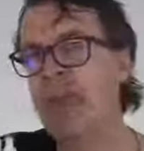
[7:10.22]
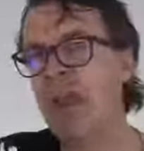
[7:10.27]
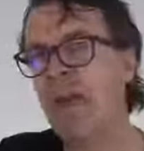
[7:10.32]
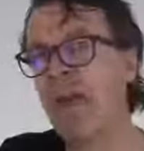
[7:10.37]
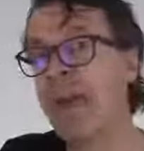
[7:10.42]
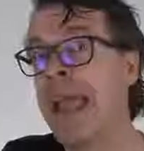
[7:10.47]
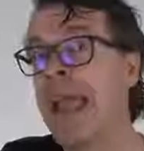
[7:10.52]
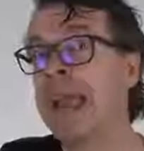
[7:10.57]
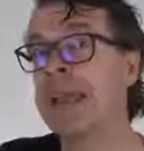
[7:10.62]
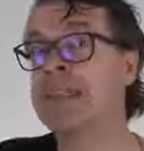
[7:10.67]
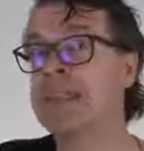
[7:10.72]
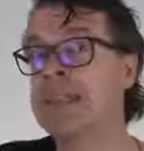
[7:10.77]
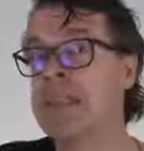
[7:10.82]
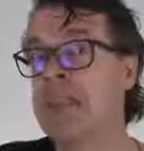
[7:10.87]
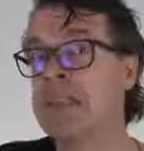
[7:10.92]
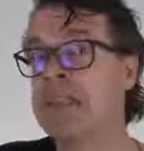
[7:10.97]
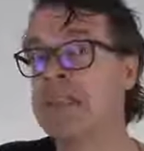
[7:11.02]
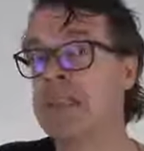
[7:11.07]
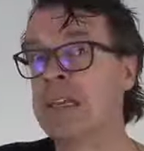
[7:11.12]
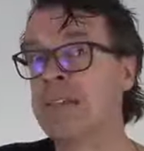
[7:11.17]
area and it's
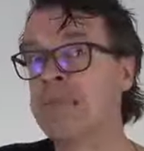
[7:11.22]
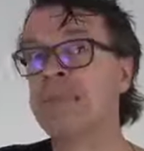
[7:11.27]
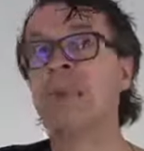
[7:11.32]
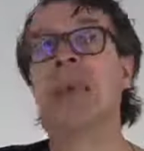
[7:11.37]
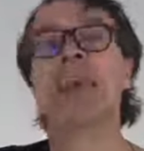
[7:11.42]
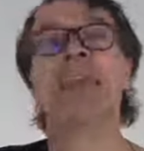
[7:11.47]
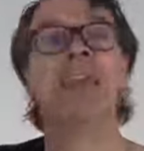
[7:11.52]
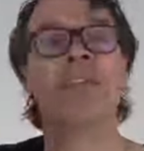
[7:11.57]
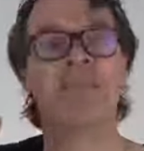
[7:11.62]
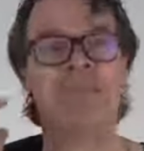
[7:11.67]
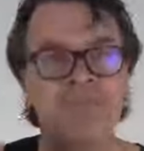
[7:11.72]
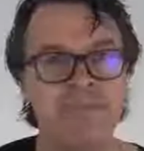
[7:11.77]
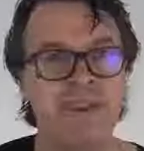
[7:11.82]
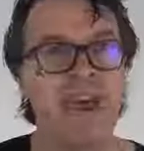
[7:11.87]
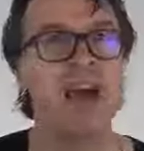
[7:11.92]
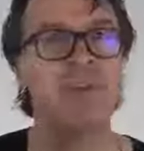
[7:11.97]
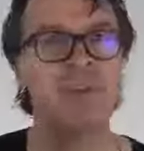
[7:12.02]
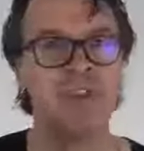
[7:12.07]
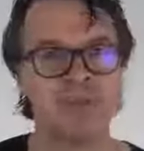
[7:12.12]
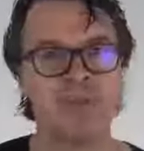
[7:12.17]
sensitive, you've
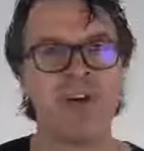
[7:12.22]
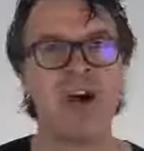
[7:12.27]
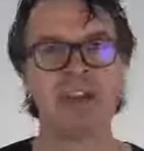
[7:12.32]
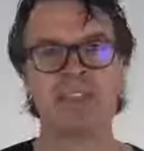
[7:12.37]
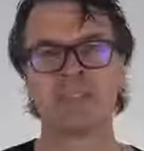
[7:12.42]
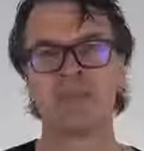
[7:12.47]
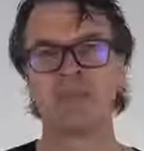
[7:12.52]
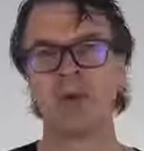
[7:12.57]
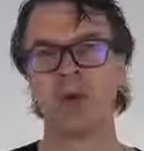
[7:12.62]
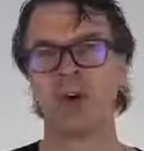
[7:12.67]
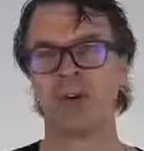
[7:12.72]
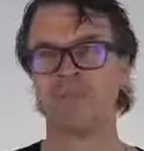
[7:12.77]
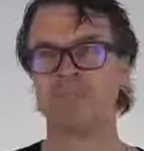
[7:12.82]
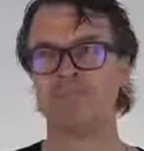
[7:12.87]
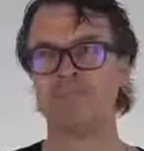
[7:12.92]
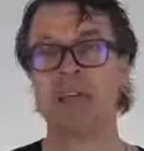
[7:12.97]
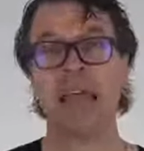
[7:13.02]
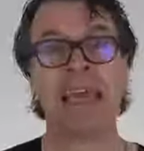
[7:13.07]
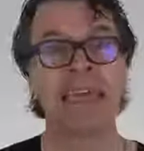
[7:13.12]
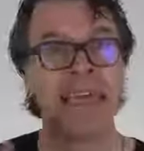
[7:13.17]
found the right spot.
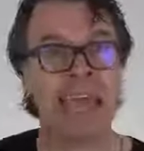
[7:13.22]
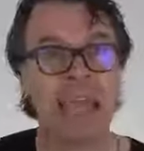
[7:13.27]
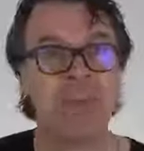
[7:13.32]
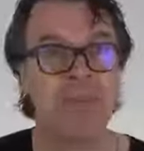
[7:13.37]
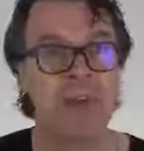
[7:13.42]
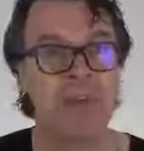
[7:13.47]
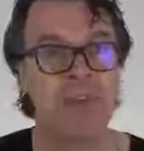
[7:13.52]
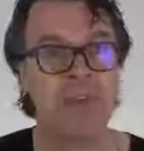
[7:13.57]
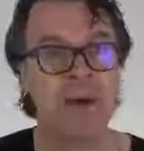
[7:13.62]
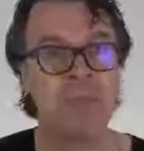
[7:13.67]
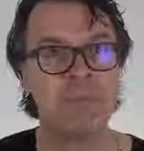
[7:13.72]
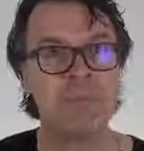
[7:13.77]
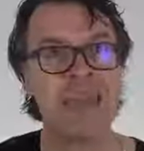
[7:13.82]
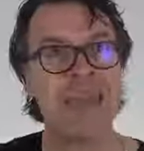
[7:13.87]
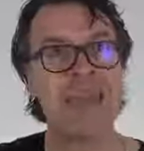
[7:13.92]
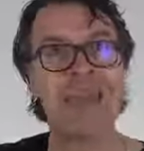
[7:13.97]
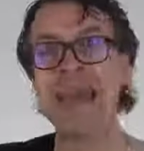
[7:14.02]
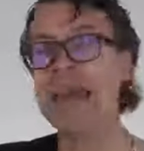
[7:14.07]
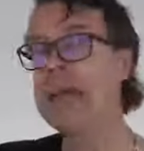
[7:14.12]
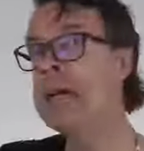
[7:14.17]
Keep your thumb
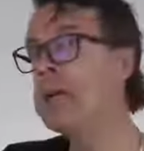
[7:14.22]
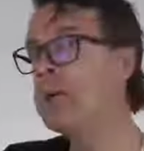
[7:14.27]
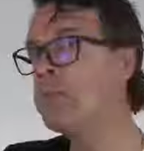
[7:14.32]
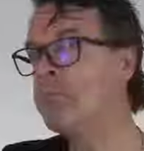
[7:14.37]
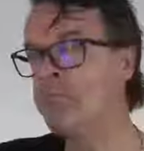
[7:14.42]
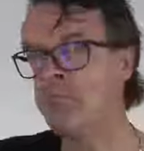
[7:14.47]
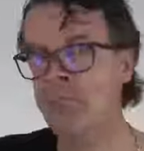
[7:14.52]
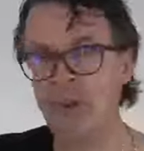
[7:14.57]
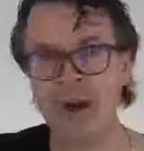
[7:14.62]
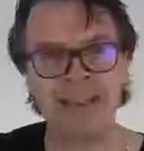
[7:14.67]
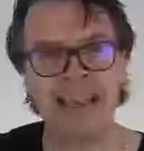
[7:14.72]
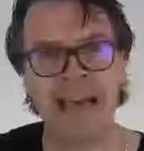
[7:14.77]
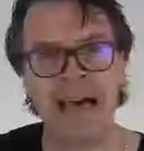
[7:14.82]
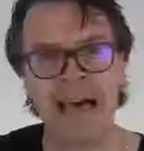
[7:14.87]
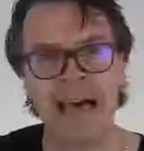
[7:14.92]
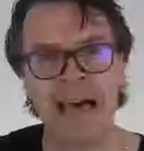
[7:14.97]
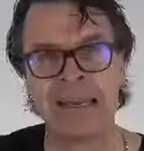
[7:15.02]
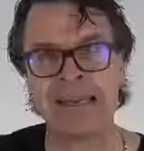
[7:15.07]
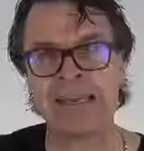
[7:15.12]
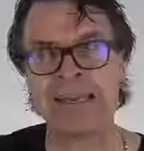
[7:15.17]
there, press
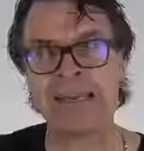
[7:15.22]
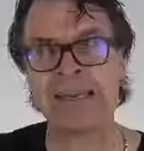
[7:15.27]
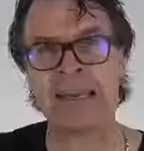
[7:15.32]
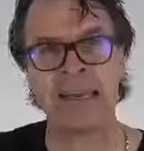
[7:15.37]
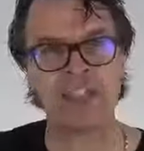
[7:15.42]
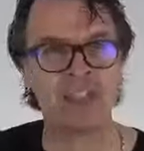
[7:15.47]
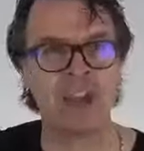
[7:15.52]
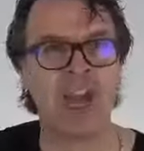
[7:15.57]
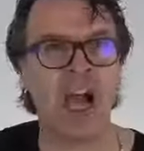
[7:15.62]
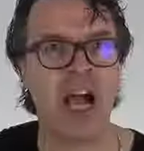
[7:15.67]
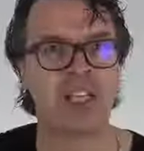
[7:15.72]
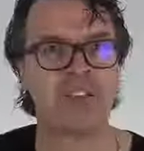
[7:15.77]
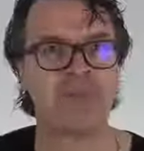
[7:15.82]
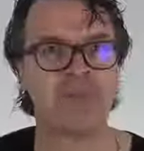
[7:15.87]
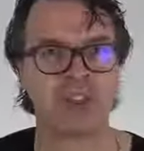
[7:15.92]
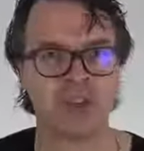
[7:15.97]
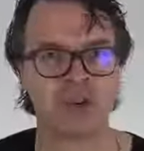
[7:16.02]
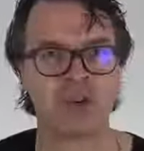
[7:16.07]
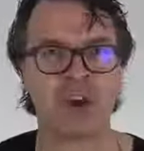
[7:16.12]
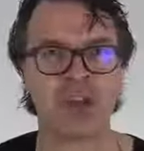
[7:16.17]
harder, and charge
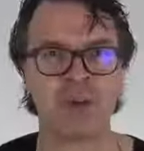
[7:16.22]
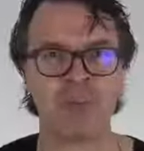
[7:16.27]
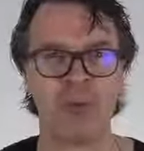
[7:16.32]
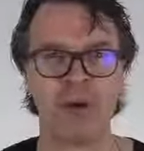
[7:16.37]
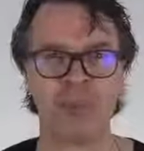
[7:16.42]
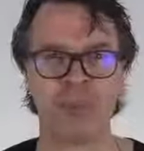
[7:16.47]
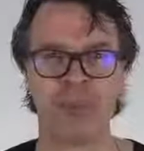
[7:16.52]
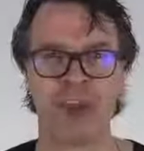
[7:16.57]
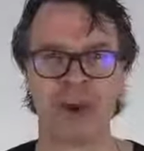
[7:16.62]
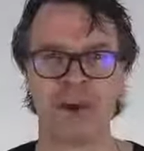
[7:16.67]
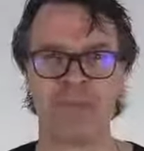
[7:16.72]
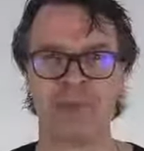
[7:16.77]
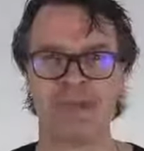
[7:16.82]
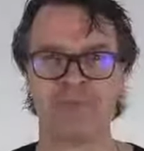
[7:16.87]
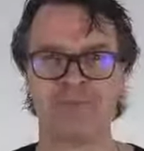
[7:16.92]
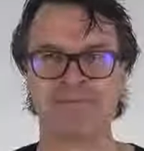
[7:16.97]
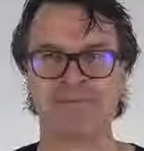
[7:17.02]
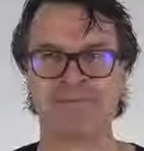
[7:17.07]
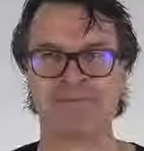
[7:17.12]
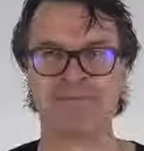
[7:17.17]
for the trigger point therapy.
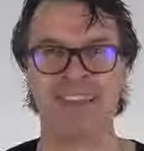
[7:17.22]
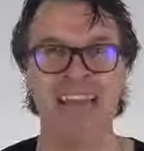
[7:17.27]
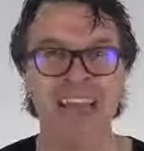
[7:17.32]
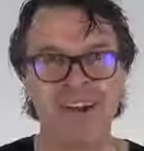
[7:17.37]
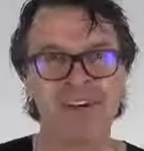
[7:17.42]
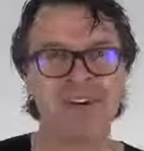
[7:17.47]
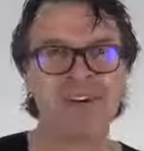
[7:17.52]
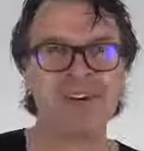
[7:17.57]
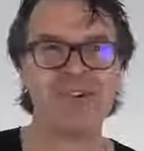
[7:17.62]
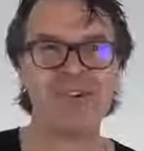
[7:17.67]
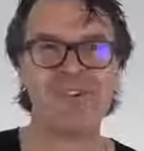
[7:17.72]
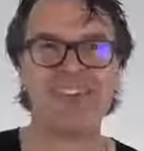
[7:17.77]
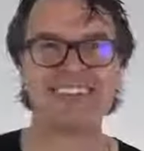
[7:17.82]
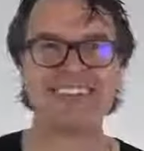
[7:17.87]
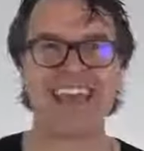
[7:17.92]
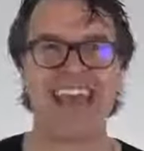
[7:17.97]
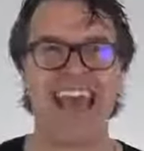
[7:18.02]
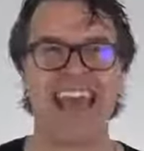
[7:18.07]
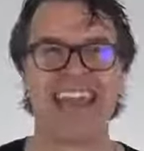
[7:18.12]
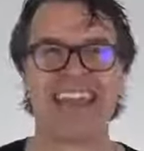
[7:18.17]
How cool is
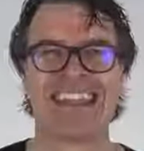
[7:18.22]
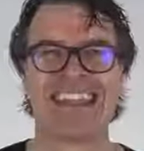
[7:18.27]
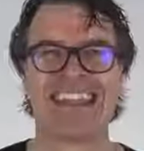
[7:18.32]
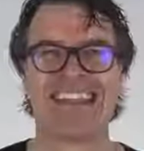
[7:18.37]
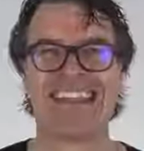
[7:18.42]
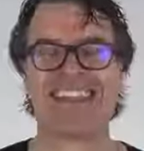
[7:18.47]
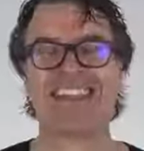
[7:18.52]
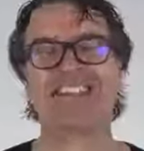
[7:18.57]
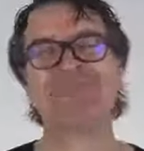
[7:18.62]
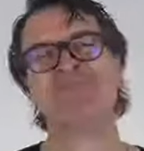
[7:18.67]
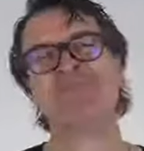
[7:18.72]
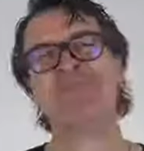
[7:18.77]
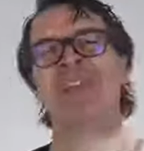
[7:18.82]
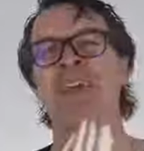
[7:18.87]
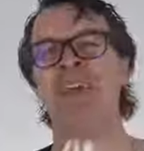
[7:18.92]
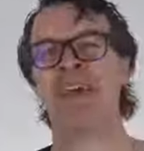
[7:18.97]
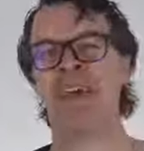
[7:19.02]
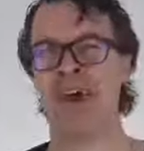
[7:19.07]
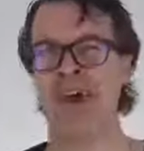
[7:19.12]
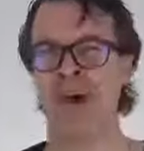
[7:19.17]
that?
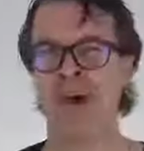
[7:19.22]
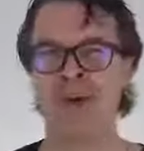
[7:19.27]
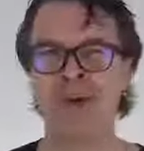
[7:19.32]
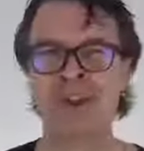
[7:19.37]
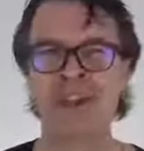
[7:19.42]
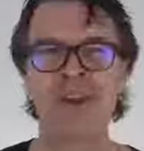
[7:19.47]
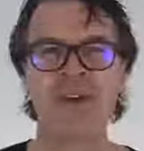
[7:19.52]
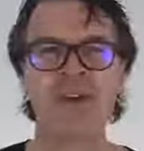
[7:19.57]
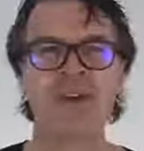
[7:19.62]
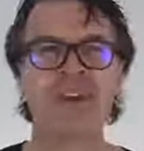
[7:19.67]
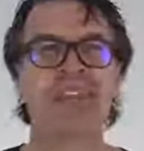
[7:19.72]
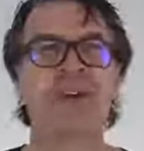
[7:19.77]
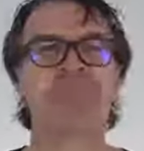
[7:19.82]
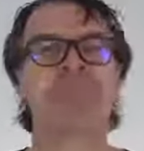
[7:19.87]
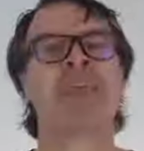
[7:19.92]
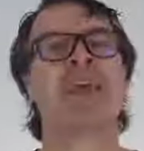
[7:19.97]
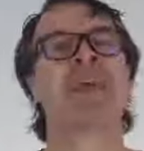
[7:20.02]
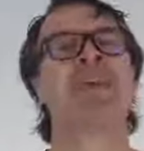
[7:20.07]
Okie dokie.